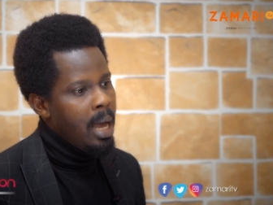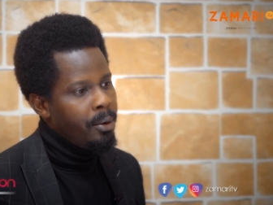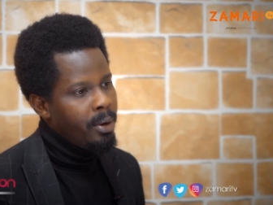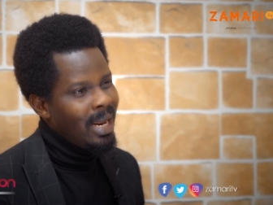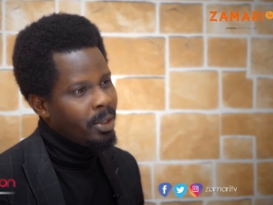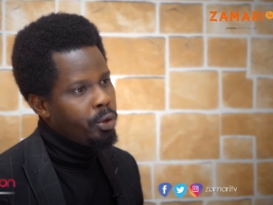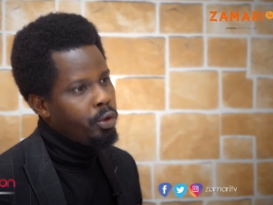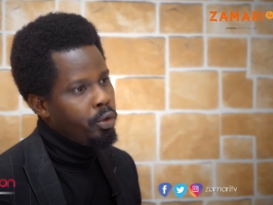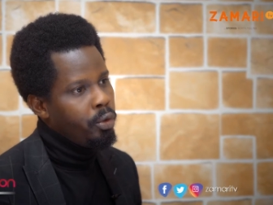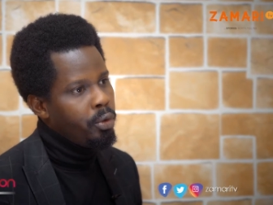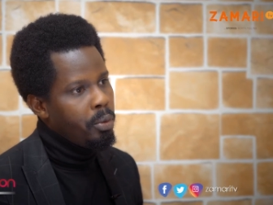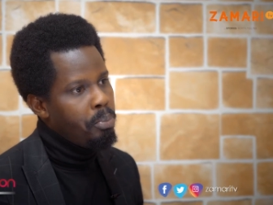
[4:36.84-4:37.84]
and
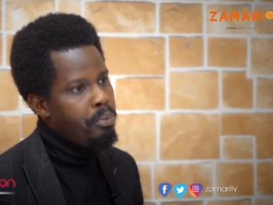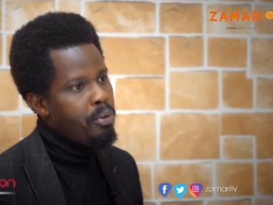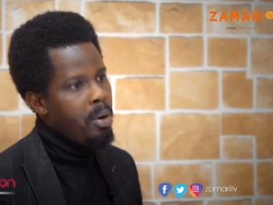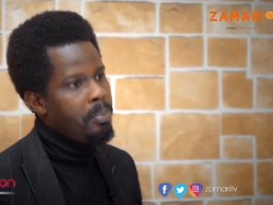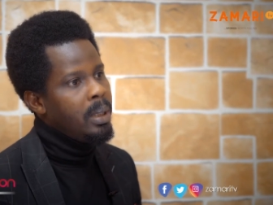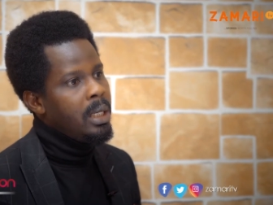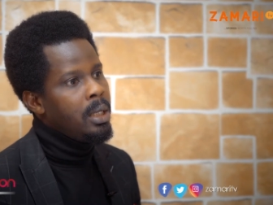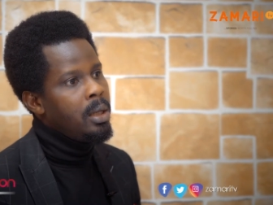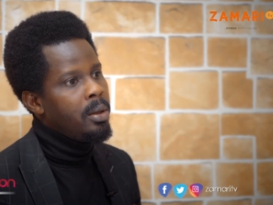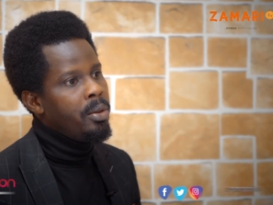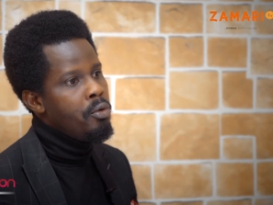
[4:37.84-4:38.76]
understood properly